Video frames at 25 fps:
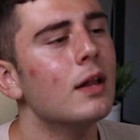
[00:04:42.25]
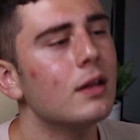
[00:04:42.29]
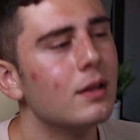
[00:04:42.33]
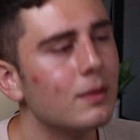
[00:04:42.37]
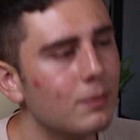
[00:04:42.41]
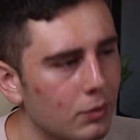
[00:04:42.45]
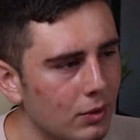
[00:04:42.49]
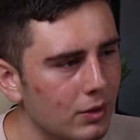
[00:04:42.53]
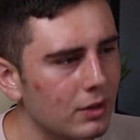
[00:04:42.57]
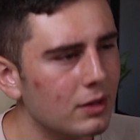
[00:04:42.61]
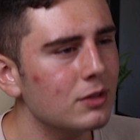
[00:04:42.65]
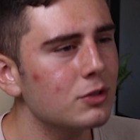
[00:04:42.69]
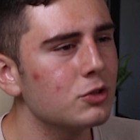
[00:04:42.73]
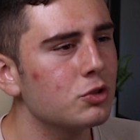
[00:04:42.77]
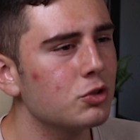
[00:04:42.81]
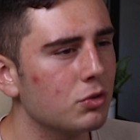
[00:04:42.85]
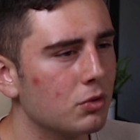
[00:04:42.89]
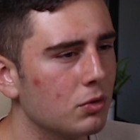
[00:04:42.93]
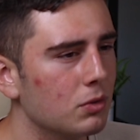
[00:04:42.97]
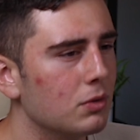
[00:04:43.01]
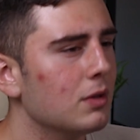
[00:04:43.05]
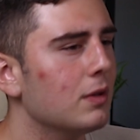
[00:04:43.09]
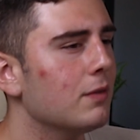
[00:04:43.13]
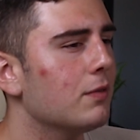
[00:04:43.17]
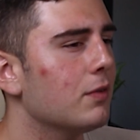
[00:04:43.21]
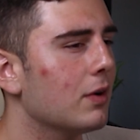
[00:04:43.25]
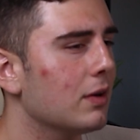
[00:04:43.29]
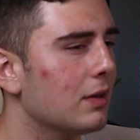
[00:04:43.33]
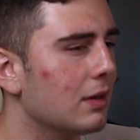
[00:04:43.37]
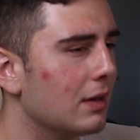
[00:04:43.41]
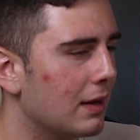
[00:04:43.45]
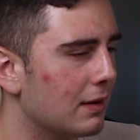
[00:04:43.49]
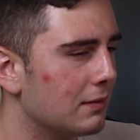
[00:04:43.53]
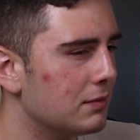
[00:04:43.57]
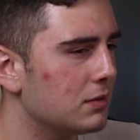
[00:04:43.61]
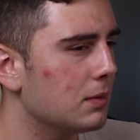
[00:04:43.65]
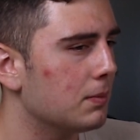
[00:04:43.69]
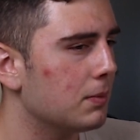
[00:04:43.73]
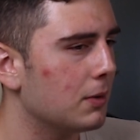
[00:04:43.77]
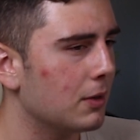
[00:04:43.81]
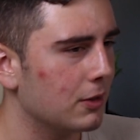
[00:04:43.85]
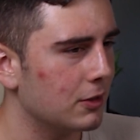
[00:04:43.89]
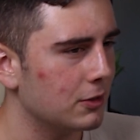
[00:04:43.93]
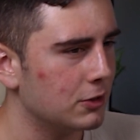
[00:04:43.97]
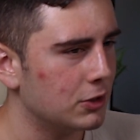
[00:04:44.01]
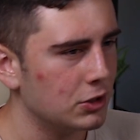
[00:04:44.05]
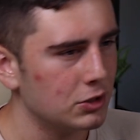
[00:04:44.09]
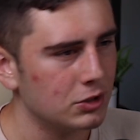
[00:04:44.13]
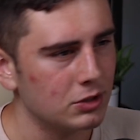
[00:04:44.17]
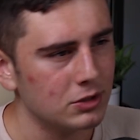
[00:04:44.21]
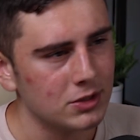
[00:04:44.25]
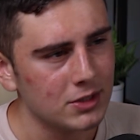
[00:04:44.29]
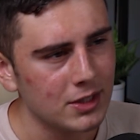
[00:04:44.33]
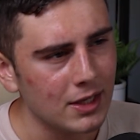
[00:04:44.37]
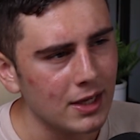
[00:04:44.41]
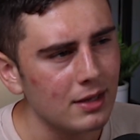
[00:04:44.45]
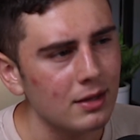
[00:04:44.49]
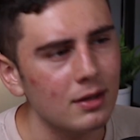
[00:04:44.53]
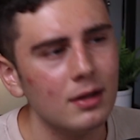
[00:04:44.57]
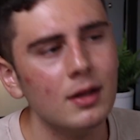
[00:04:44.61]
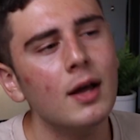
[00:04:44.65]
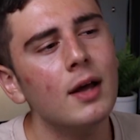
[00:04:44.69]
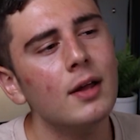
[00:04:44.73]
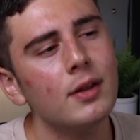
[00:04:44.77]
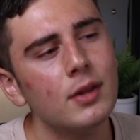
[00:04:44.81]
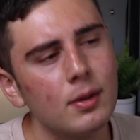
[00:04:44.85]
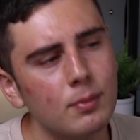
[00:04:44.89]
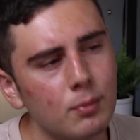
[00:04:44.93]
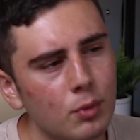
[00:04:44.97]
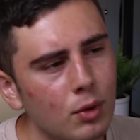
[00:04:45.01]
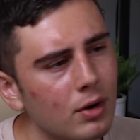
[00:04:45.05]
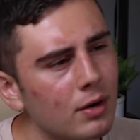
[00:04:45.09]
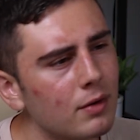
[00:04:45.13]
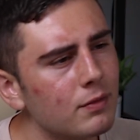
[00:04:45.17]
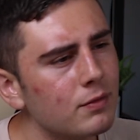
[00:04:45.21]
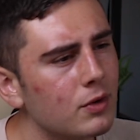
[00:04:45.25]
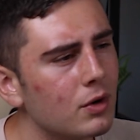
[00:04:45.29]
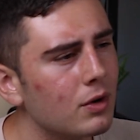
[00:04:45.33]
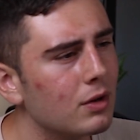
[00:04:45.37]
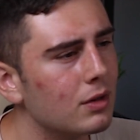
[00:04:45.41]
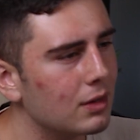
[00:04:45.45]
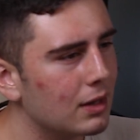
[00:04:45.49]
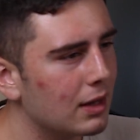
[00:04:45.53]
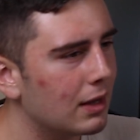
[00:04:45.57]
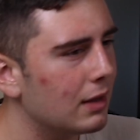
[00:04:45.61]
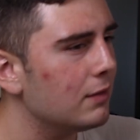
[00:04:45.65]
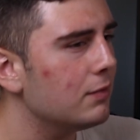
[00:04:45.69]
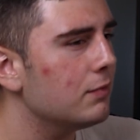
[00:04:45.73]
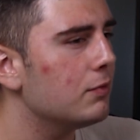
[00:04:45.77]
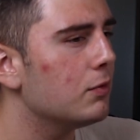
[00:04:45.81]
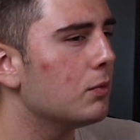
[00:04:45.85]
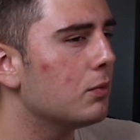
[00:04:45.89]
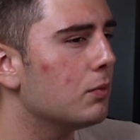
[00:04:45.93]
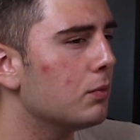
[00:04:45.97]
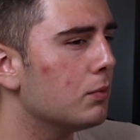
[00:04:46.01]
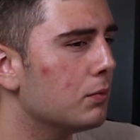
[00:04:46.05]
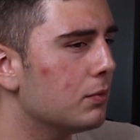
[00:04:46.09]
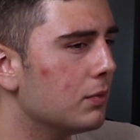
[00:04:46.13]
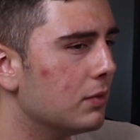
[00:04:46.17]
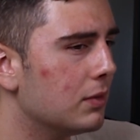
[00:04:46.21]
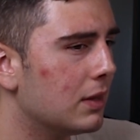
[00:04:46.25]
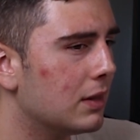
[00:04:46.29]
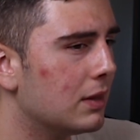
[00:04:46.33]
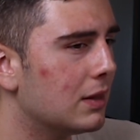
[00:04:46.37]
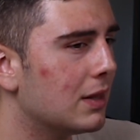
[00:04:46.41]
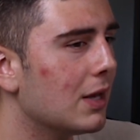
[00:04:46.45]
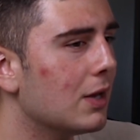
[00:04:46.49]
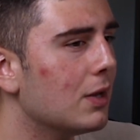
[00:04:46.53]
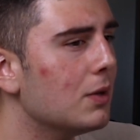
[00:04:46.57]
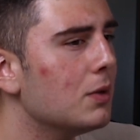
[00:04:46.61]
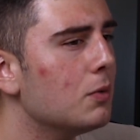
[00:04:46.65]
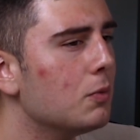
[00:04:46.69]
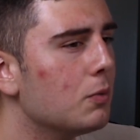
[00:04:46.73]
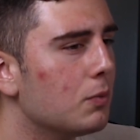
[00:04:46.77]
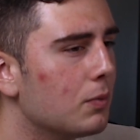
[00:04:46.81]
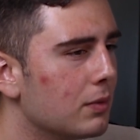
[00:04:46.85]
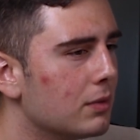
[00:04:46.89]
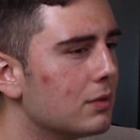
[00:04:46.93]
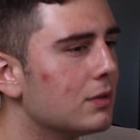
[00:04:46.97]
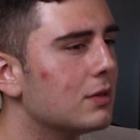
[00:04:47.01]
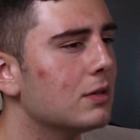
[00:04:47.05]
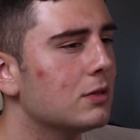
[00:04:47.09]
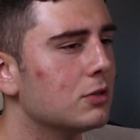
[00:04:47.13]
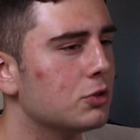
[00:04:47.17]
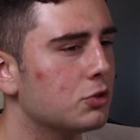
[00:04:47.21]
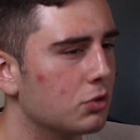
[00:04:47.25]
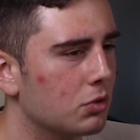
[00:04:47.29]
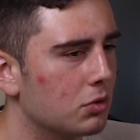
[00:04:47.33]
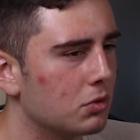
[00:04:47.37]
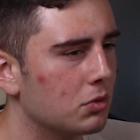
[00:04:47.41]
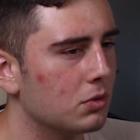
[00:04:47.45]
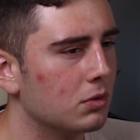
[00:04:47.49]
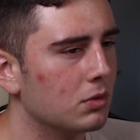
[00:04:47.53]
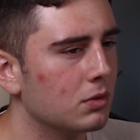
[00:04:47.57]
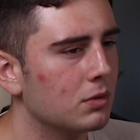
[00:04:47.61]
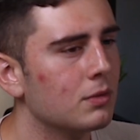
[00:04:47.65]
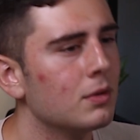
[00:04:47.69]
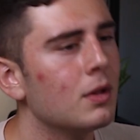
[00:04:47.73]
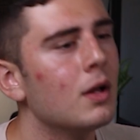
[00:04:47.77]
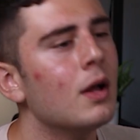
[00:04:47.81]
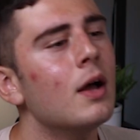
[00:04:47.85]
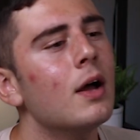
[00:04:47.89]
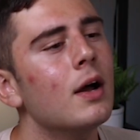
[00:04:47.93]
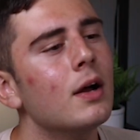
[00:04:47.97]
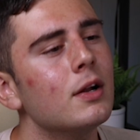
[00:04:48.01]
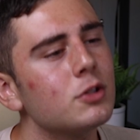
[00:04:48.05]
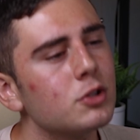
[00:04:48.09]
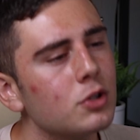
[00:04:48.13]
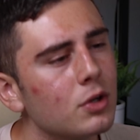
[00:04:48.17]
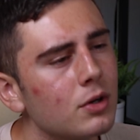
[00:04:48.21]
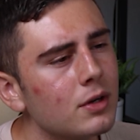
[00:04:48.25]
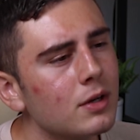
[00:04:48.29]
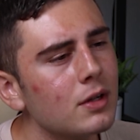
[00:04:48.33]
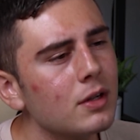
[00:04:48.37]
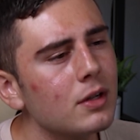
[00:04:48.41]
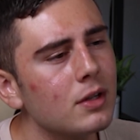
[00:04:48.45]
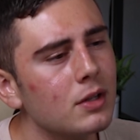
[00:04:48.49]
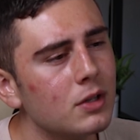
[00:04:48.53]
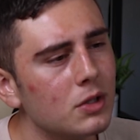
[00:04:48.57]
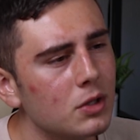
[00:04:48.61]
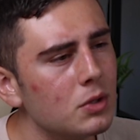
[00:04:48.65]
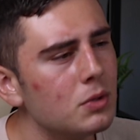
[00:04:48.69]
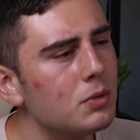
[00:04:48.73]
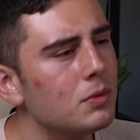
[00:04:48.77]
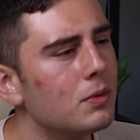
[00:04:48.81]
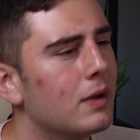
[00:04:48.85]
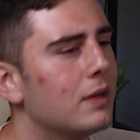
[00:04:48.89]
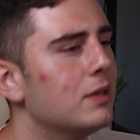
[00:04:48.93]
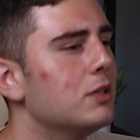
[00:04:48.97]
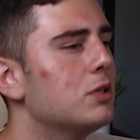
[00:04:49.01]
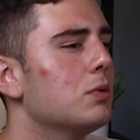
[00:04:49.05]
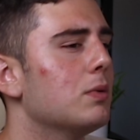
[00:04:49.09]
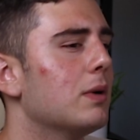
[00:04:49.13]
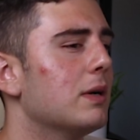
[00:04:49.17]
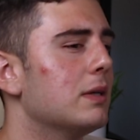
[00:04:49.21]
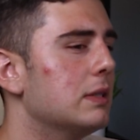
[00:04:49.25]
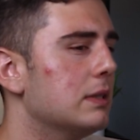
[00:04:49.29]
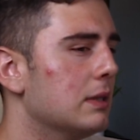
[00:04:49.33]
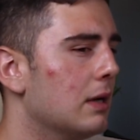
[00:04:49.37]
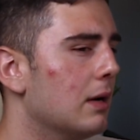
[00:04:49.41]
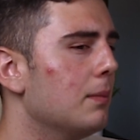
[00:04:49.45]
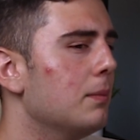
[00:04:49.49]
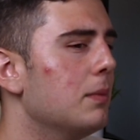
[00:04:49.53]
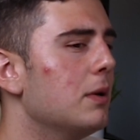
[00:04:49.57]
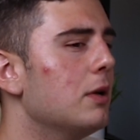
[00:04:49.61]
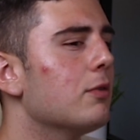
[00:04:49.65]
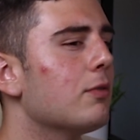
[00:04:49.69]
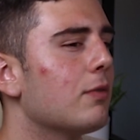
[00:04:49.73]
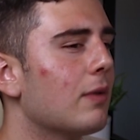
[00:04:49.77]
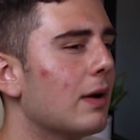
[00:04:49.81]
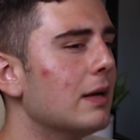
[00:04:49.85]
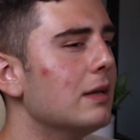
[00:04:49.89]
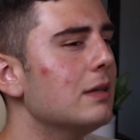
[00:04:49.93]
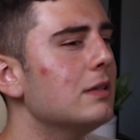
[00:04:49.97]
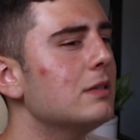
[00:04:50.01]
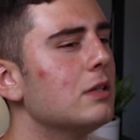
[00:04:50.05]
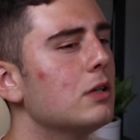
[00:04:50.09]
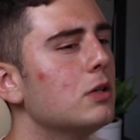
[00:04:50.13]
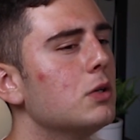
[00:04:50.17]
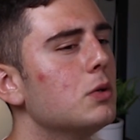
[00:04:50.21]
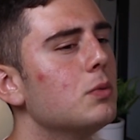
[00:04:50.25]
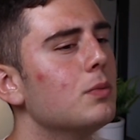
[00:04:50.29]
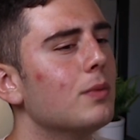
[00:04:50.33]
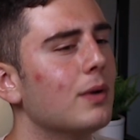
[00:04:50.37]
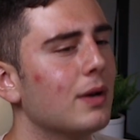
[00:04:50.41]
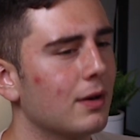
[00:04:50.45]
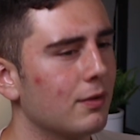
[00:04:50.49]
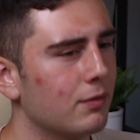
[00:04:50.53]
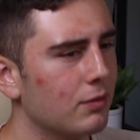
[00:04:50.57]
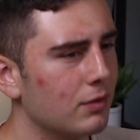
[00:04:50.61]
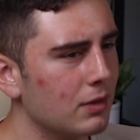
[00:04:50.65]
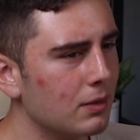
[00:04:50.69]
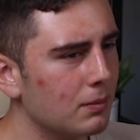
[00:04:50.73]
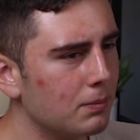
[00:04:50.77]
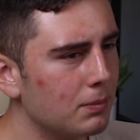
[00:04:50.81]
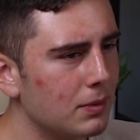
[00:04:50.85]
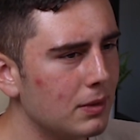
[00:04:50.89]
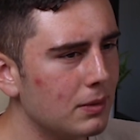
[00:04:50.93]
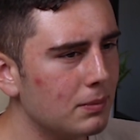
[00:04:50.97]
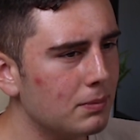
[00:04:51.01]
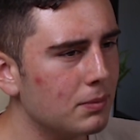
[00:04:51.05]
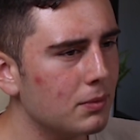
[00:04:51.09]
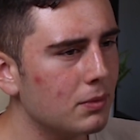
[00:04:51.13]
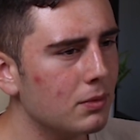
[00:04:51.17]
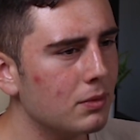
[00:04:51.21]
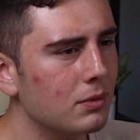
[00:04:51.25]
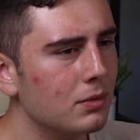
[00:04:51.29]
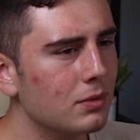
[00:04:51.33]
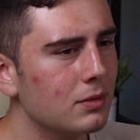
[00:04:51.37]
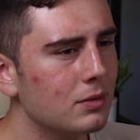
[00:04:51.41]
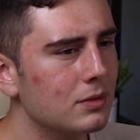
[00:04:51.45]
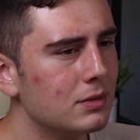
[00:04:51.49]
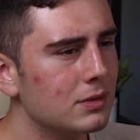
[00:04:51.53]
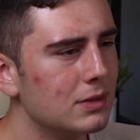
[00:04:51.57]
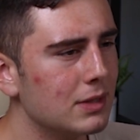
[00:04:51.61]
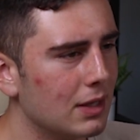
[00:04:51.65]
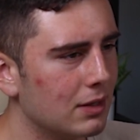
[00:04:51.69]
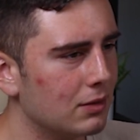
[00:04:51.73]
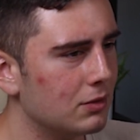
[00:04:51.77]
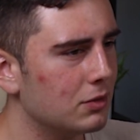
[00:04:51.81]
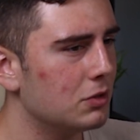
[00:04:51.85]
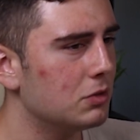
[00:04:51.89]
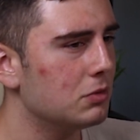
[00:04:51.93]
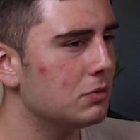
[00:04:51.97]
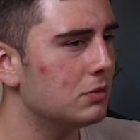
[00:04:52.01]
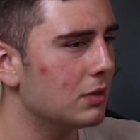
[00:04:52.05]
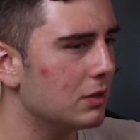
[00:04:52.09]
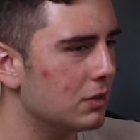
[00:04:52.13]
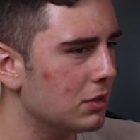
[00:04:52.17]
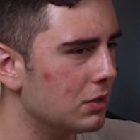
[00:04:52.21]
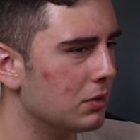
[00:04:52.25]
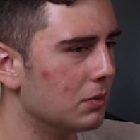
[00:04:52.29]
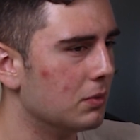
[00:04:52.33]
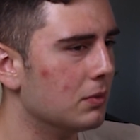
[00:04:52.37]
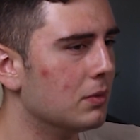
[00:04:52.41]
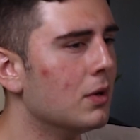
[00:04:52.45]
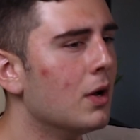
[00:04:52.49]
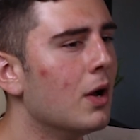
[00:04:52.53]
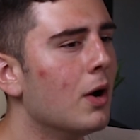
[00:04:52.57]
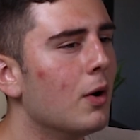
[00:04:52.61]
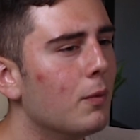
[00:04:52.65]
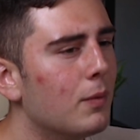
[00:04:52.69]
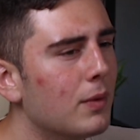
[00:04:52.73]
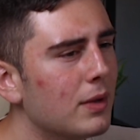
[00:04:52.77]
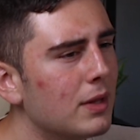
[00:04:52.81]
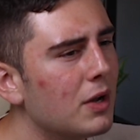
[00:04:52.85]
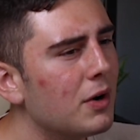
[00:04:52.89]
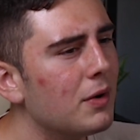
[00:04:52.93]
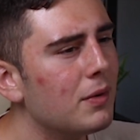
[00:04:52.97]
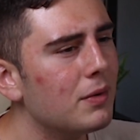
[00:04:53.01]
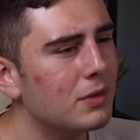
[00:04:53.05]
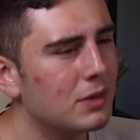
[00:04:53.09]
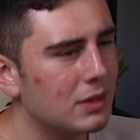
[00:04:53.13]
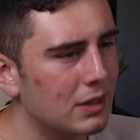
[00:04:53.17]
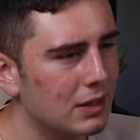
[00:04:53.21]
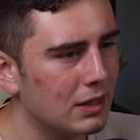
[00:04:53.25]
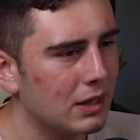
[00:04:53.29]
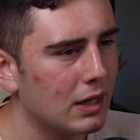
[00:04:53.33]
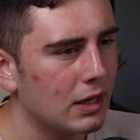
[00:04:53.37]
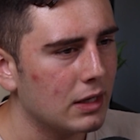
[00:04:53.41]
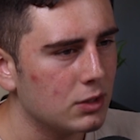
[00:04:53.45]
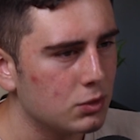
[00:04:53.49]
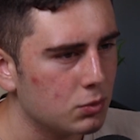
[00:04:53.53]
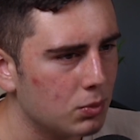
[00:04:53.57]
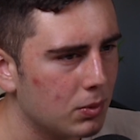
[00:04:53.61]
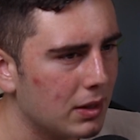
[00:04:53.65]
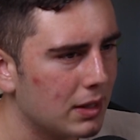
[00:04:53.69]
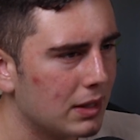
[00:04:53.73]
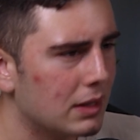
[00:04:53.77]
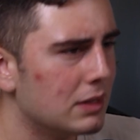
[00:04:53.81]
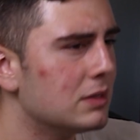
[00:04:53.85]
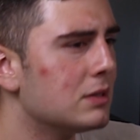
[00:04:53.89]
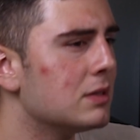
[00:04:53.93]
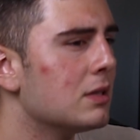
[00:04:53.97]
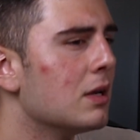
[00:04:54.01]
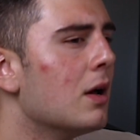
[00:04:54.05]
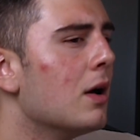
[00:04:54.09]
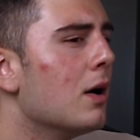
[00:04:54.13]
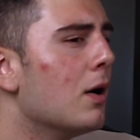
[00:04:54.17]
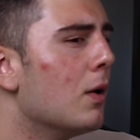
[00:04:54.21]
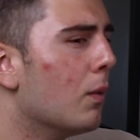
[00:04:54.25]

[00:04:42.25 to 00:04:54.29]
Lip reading: The more control of our lives the politicians get, the more of your life they will control, turning you into a zombie ready to do whatever the people tell you to do, without thinking twice.